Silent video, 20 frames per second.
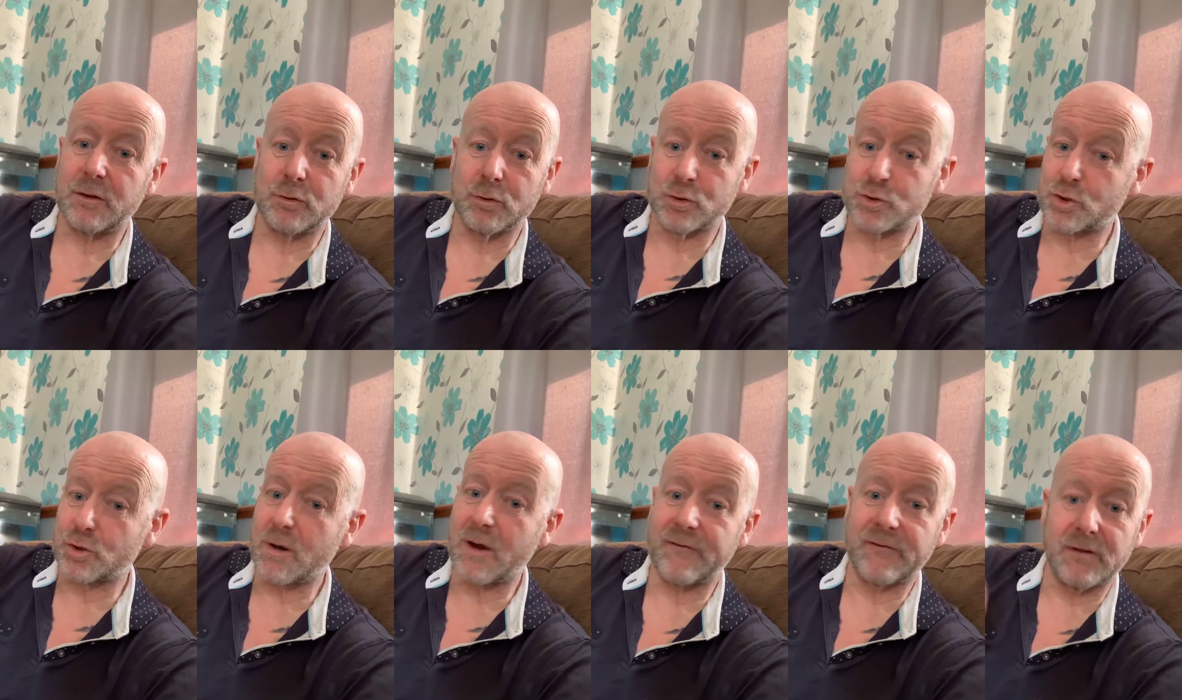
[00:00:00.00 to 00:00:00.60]
you're
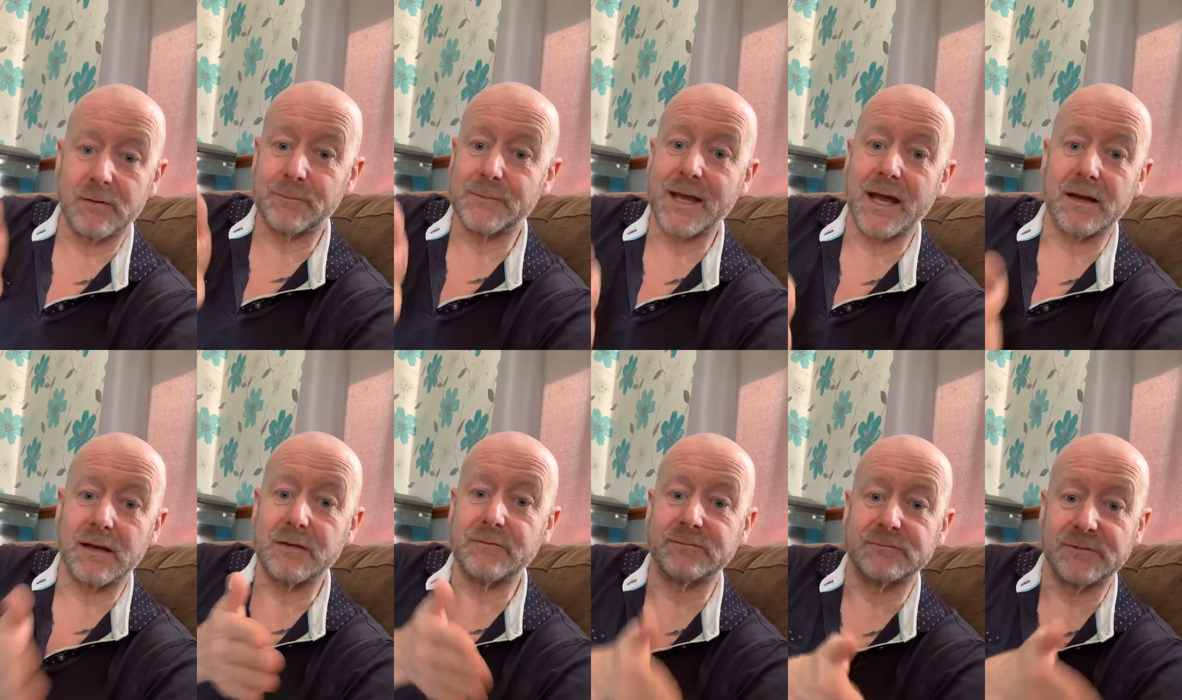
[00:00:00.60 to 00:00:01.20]
driving them
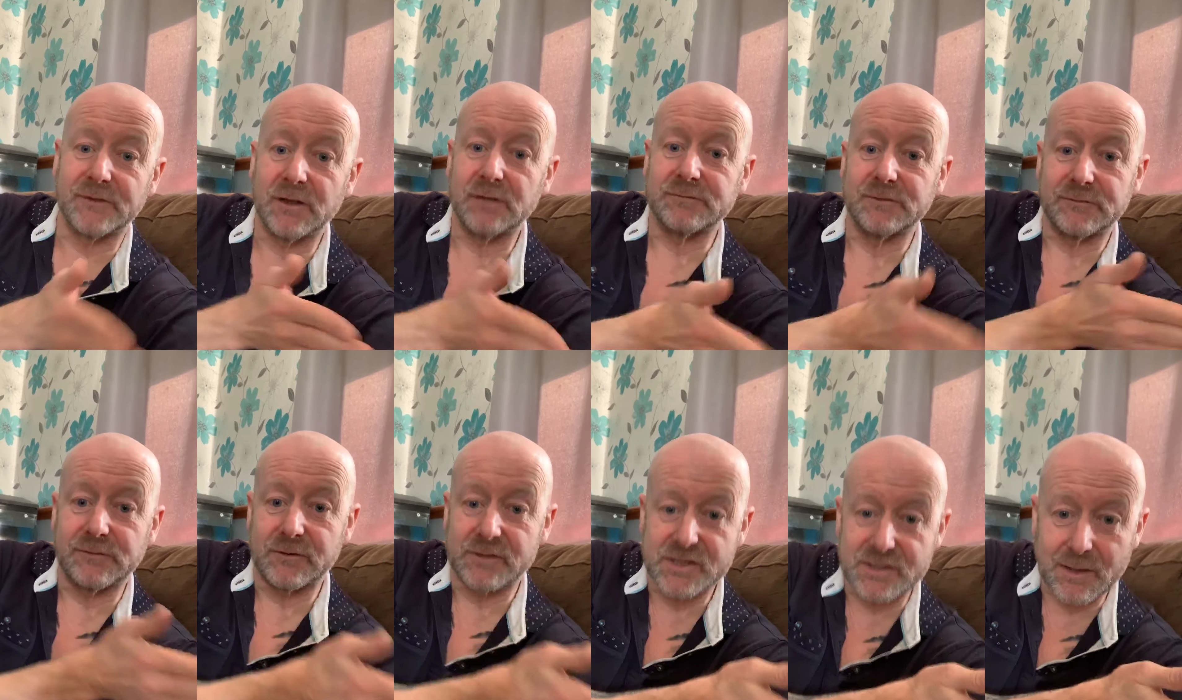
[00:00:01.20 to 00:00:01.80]
down even further
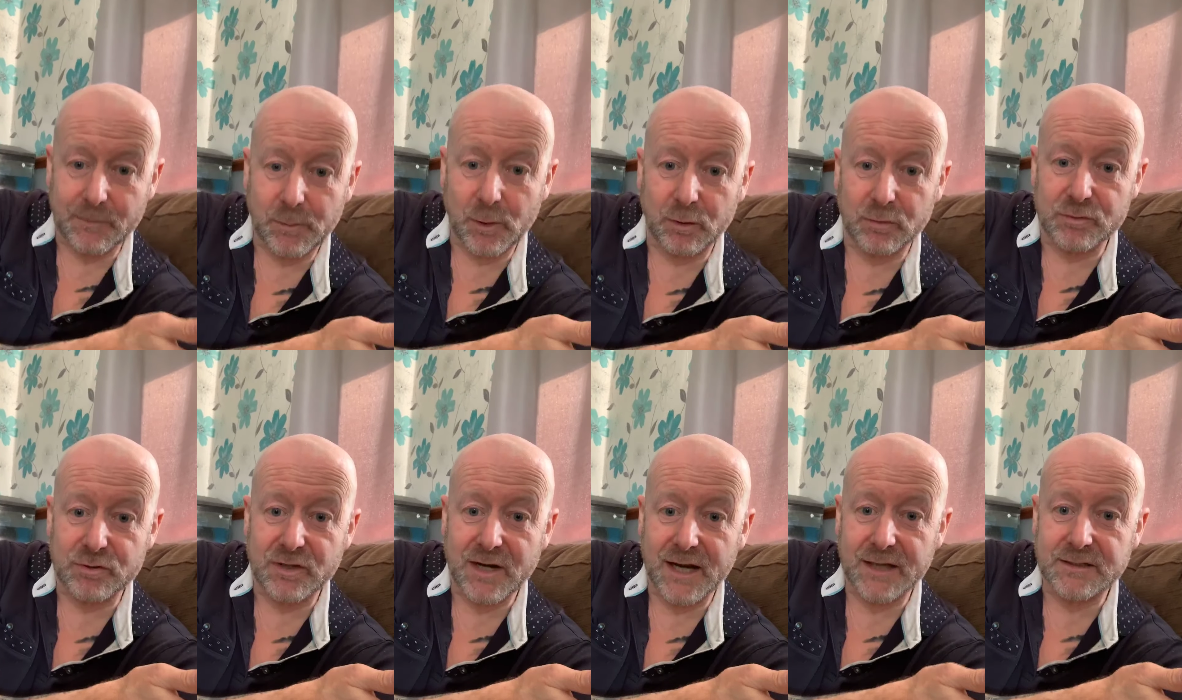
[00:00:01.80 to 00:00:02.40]
for a
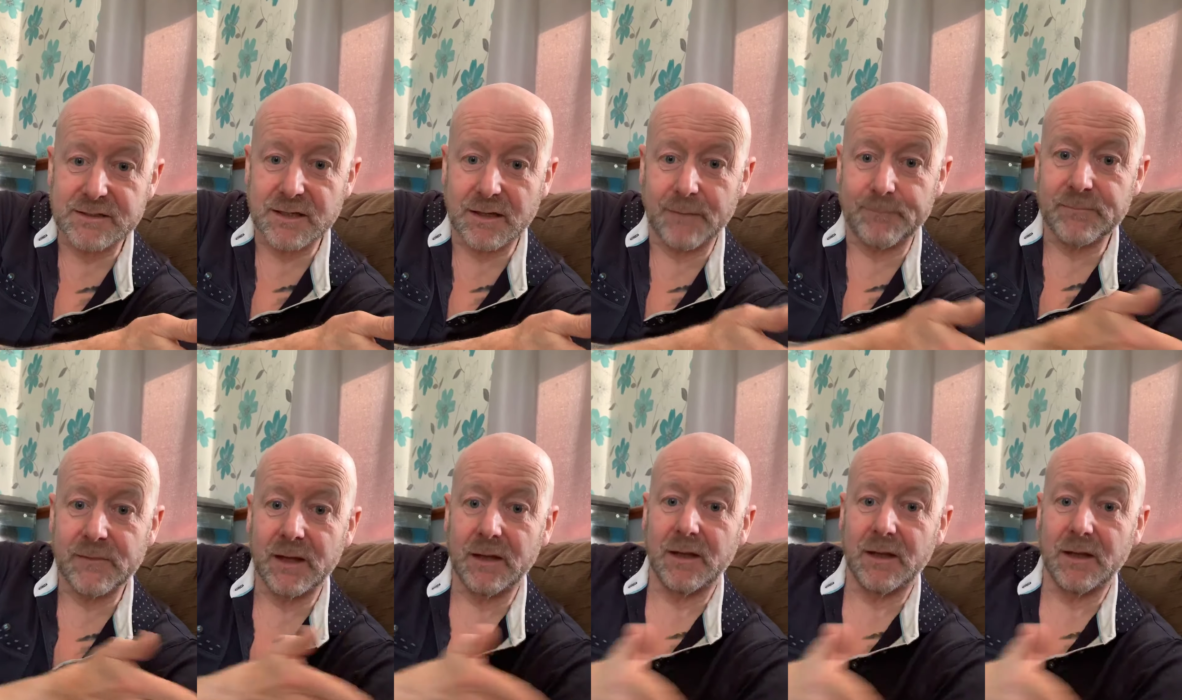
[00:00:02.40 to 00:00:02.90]
subcontractor.